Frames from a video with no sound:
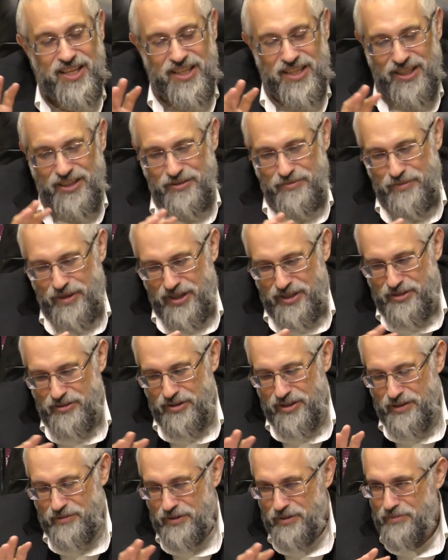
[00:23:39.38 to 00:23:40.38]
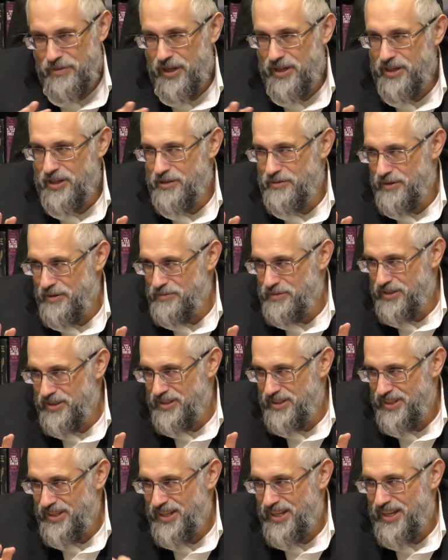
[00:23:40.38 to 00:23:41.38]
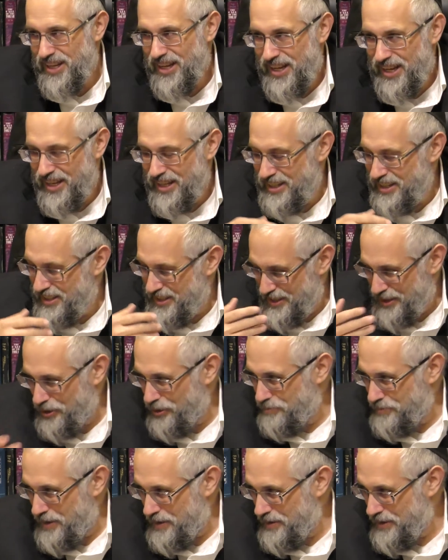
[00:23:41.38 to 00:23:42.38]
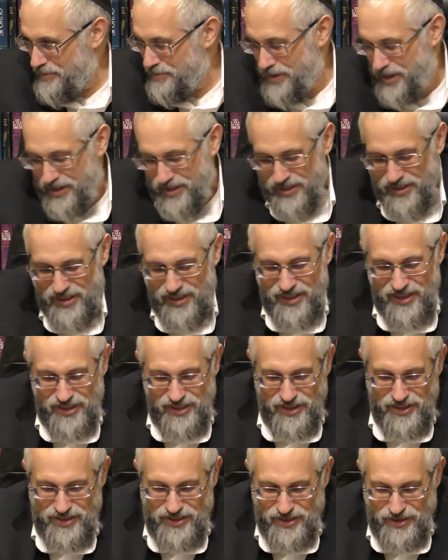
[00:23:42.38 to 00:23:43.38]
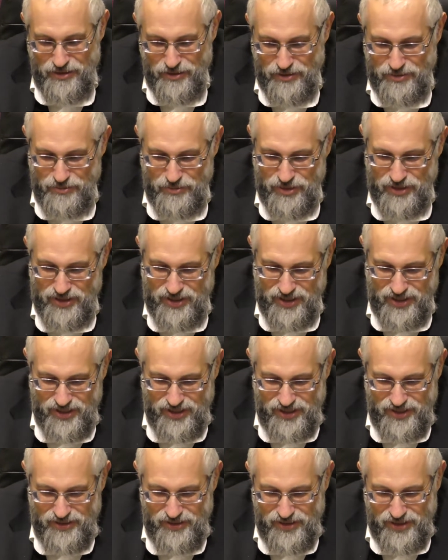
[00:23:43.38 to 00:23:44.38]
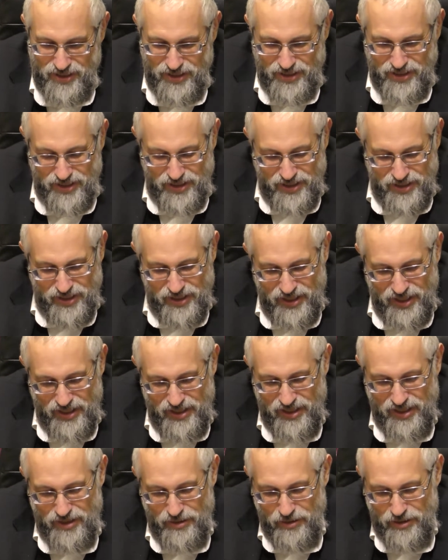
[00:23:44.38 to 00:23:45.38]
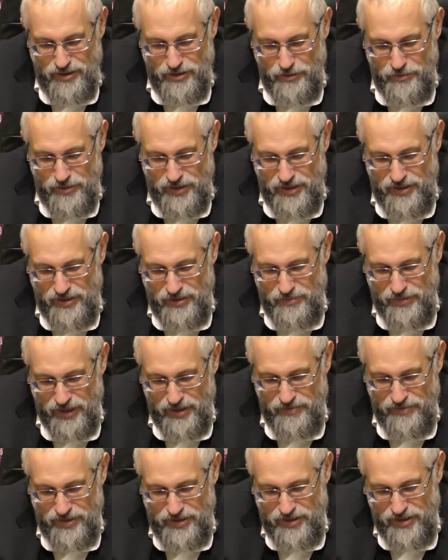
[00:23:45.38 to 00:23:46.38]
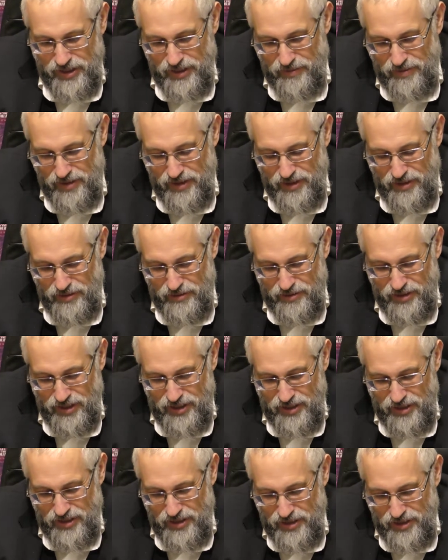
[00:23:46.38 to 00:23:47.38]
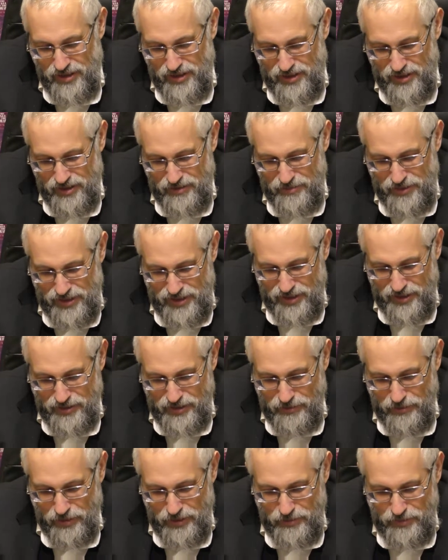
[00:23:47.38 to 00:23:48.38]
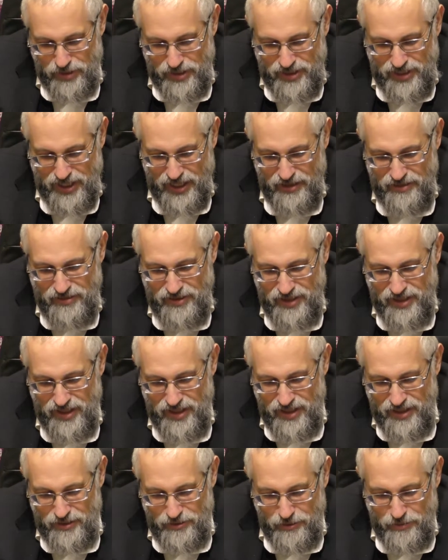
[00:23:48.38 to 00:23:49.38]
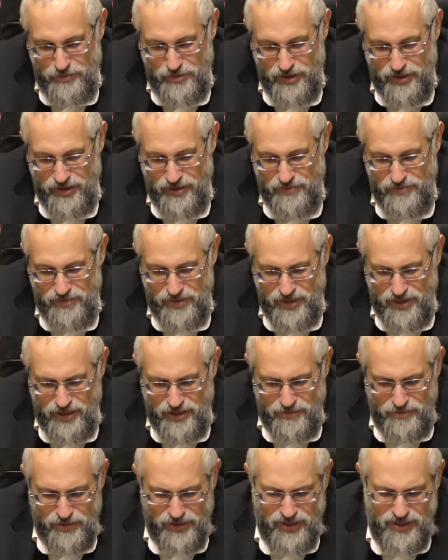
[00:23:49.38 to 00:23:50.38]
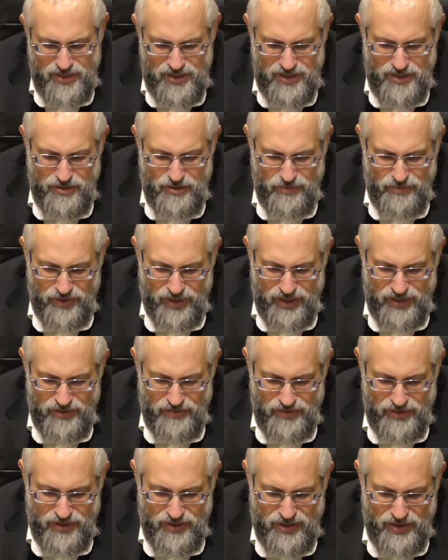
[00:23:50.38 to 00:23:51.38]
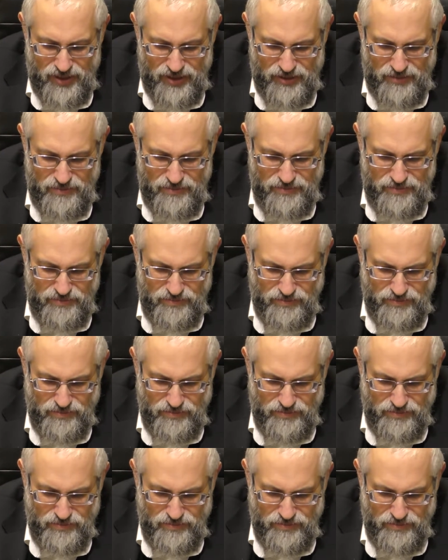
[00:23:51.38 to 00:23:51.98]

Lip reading: he made sure there wouldn't be any corruption. And the whole parak about it, just to go through it, I think it'll also be beneficial, even though the Mesillas only brings down two psukim, but this is Kuf Aleph in Tehillim.